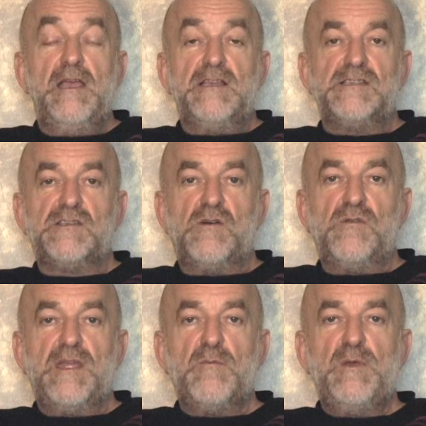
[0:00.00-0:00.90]
So
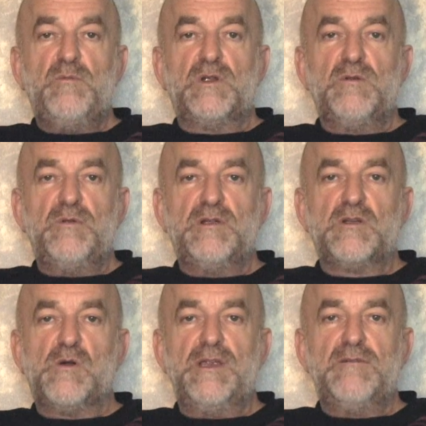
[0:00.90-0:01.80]
there we were, we were
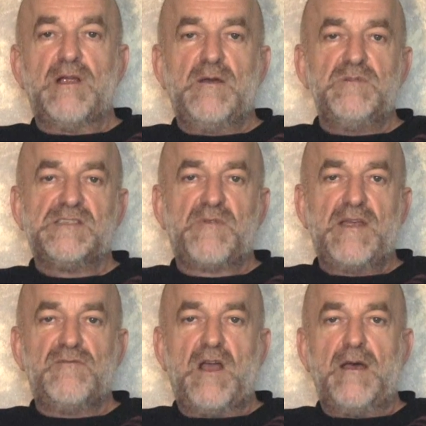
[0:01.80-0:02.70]
going around with
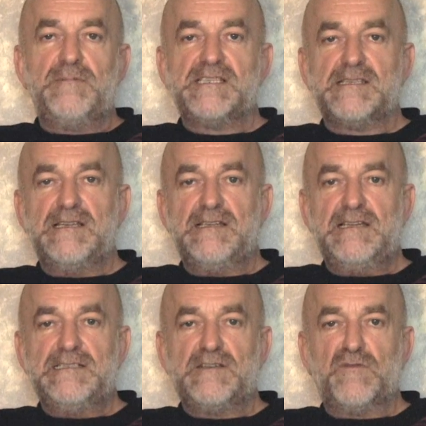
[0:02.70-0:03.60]
Sven Robinson
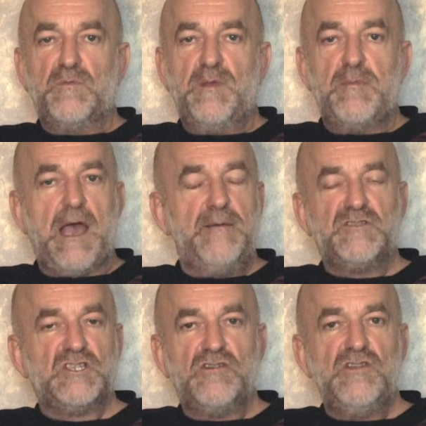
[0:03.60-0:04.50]
and different people. I'm
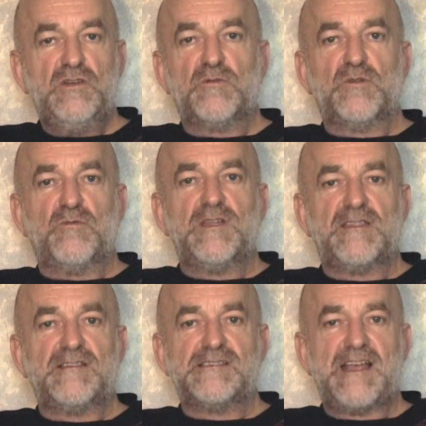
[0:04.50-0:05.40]
sure you were with
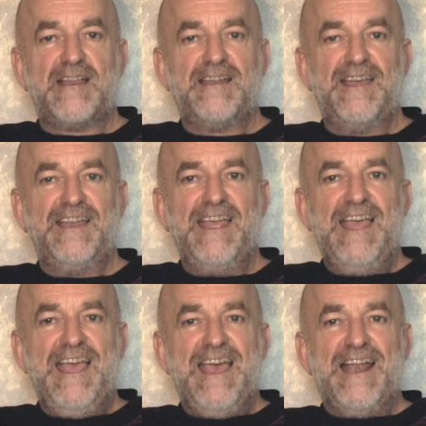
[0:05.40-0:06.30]
us that night.
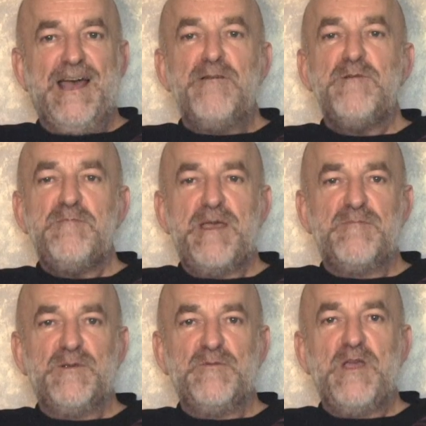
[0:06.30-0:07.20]
And I
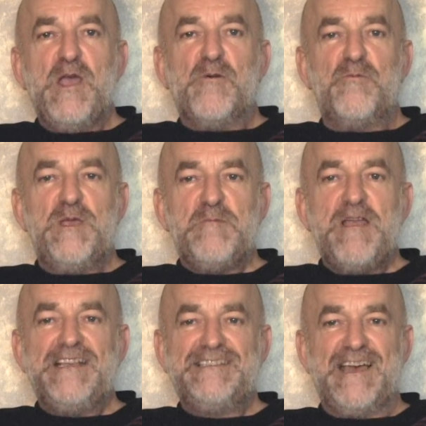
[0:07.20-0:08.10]
remember we
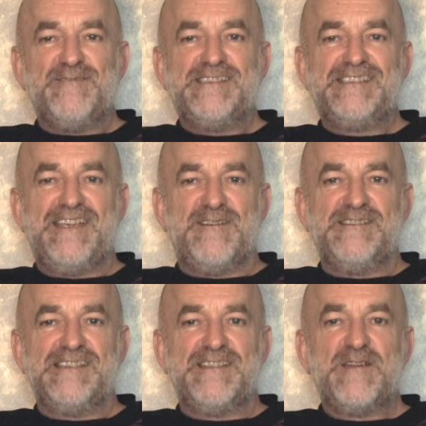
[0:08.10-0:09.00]
went
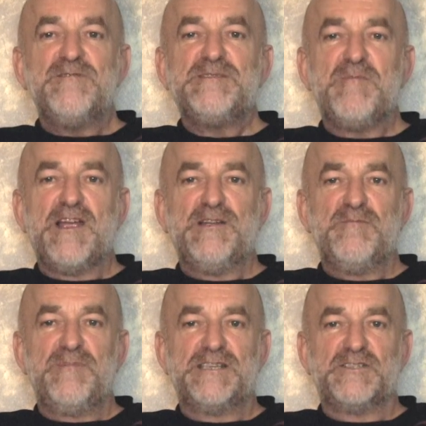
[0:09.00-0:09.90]
downstairs and there was
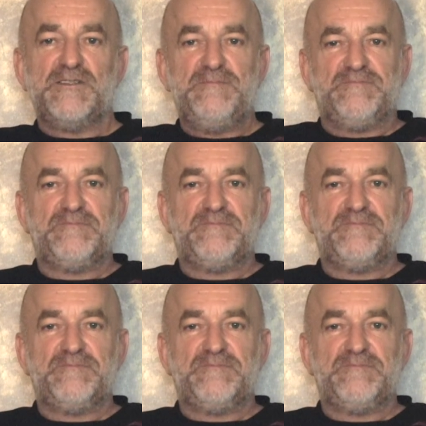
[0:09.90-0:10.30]
Margaret Mitchell